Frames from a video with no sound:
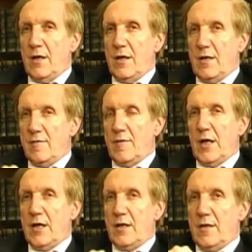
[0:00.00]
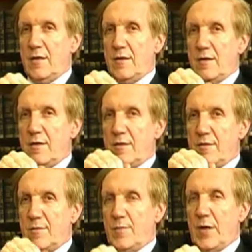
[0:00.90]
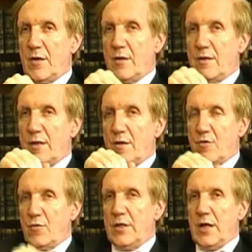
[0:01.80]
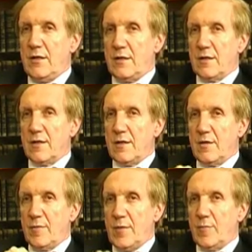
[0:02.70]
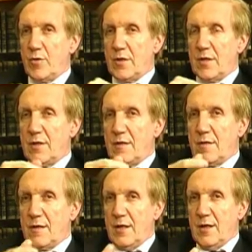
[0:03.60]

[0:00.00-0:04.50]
a divine spirit and creator and omnipotent